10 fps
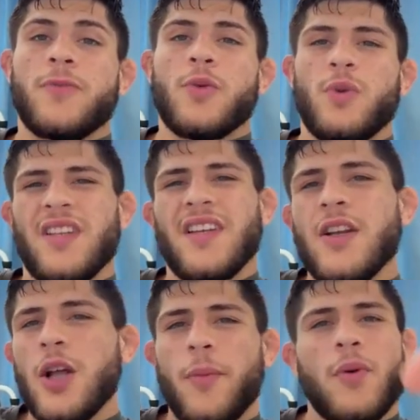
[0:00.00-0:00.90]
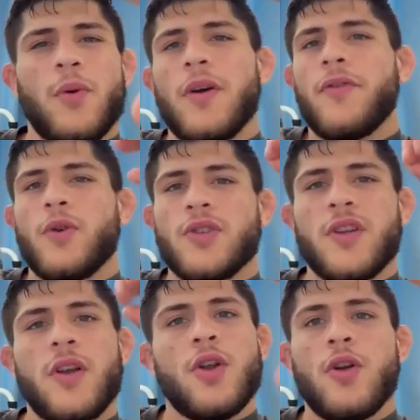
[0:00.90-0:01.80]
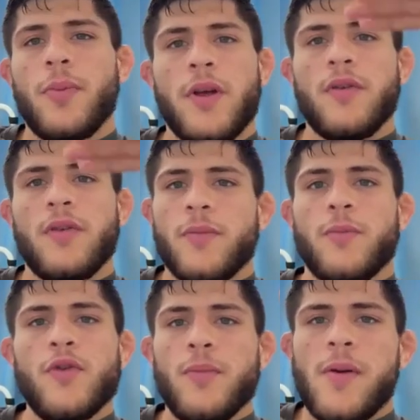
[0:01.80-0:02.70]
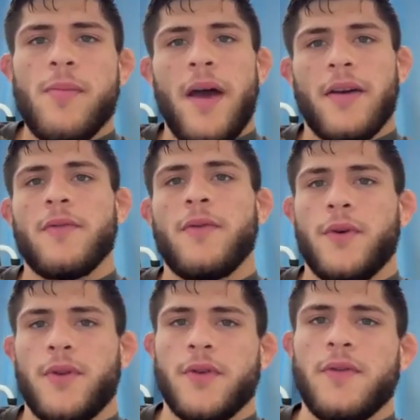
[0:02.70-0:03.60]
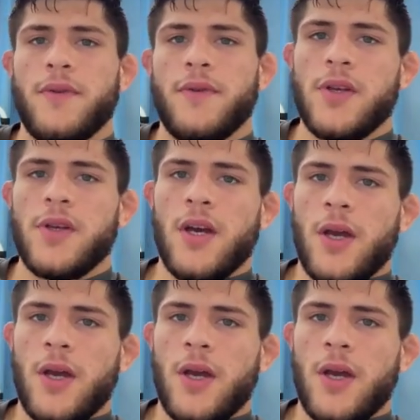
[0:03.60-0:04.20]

We of course a little bit of movement back and forth on the feet,